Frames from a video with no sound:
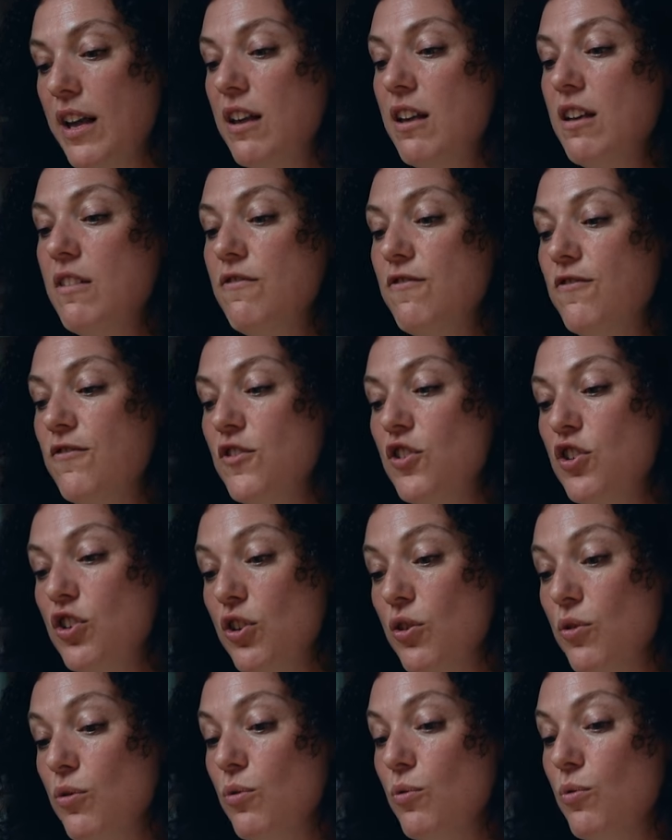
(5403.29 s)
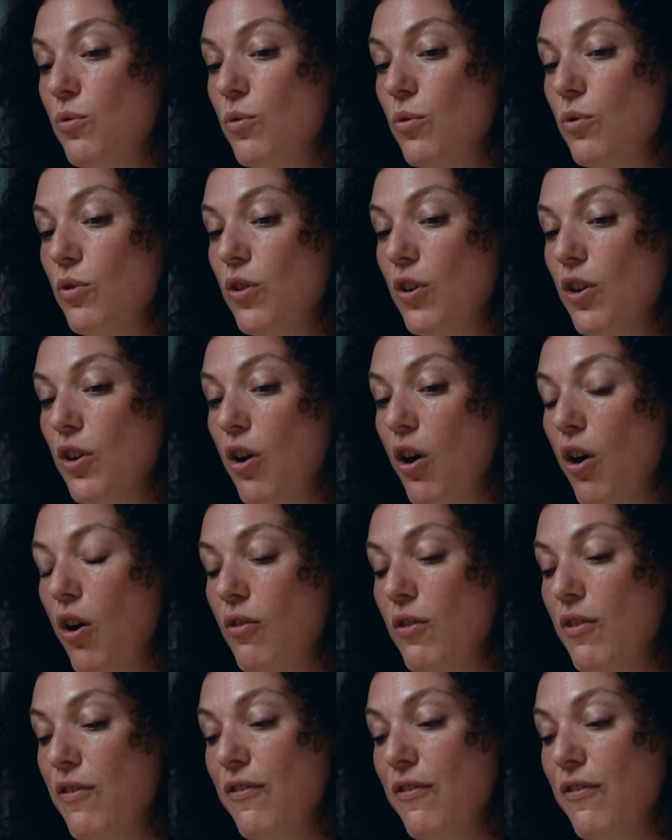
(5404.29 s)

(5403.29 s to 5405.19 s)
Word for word: If you are